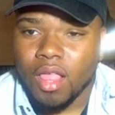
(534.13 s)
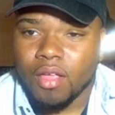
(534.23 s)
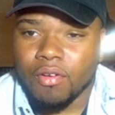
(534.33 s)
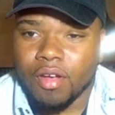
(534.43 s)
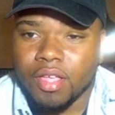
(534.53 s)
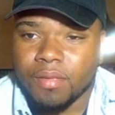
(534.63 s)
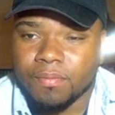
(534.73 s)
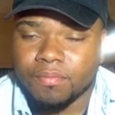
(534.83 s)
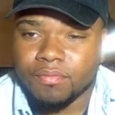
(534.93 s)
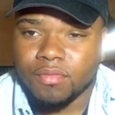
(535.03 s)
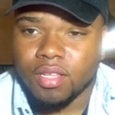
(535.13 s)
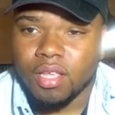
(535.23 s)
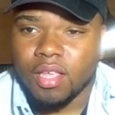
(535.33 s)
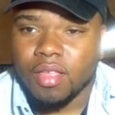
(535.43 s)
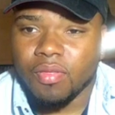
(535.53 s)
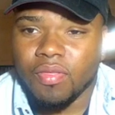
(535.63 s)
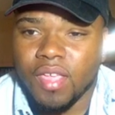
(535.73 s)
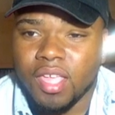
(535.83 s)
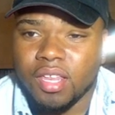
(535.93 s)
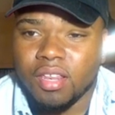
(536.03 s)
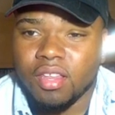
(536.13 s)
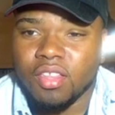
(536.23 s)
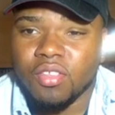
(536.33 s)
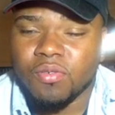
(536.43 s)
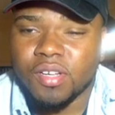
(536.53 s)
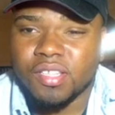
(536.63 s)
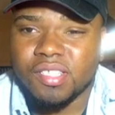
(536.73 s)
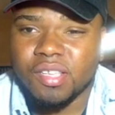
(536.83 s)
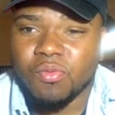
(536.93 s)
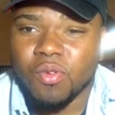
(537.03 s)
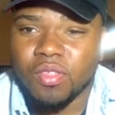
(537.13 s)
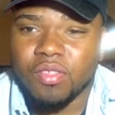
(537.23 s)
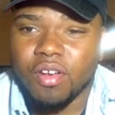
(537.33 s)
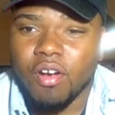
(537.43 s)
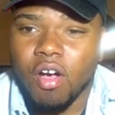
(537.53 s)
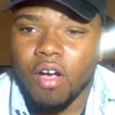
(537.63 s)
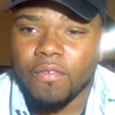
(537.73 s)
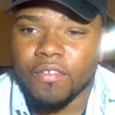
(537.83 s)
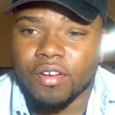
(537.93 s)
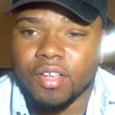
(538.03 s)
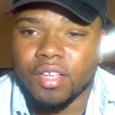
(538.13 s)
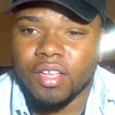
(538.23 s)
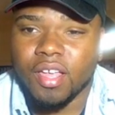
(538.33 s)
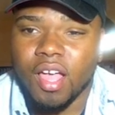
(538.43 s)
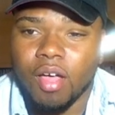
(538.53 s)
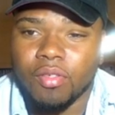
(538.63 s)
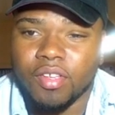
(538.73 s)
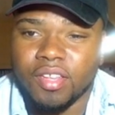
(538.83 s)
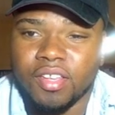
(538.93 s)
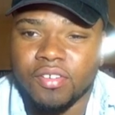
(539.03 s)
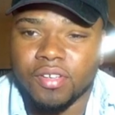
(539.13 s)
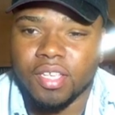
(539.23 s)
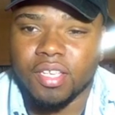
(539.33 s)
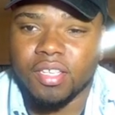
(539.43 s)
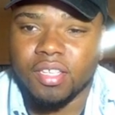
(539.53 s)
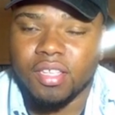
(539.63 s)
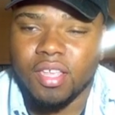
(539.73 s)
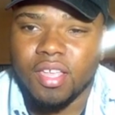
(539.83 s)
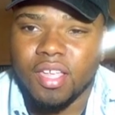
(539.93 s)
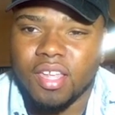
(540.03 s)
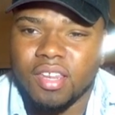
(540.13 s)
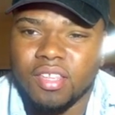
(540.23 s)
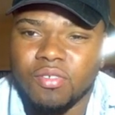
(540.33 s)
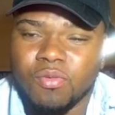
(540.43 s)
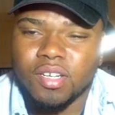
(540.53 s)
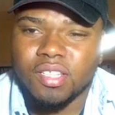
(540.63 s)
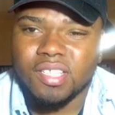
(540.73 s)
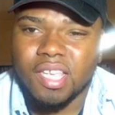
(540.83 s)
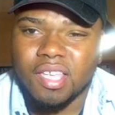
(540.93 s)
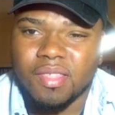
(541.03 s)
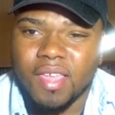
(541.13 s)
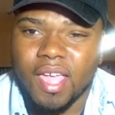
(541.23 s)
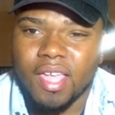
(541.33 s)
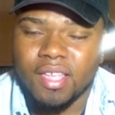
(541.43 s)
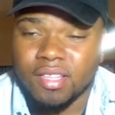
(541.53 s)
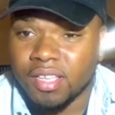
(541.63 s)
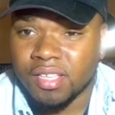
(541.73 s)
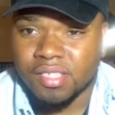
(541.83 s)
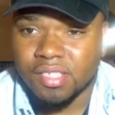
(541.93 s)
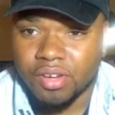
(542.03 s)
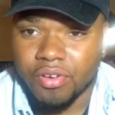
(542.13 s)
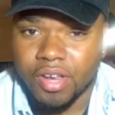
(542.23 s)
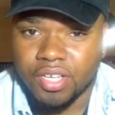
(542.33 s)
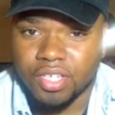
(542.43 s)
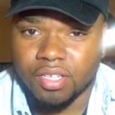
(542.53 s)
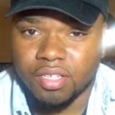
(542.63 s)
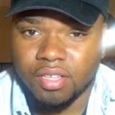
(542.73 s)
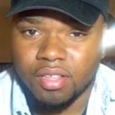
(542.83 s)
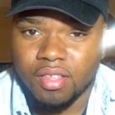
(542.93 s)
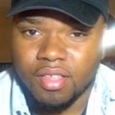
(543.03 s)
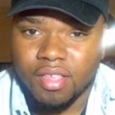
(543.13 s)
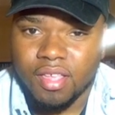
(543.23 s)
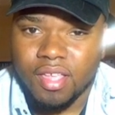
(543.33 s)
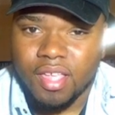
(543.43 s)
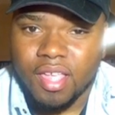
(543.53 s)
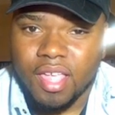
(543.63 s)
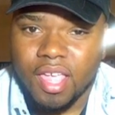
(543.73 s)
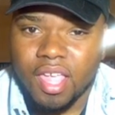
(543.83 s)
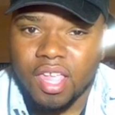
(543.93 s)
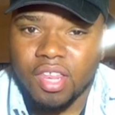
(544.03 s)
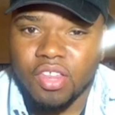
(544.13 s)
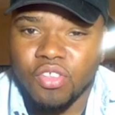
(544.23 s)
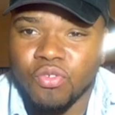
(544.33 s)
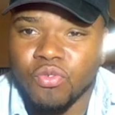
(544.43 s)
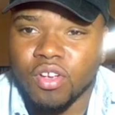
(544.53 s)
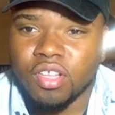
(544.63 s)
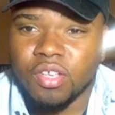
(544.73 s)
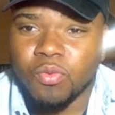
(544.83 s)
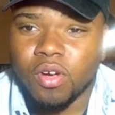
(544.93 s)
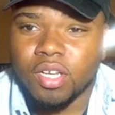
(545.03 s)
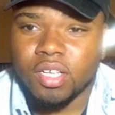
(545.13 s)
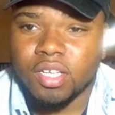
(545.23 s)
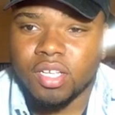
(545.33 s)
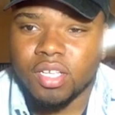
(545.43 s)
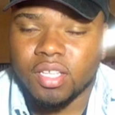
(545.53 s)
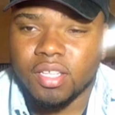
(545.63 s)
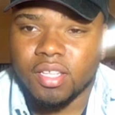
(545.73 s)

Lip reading: right? Then you want to see what they're offering, how they're doing it, and then you to take that into consideration, and you really want to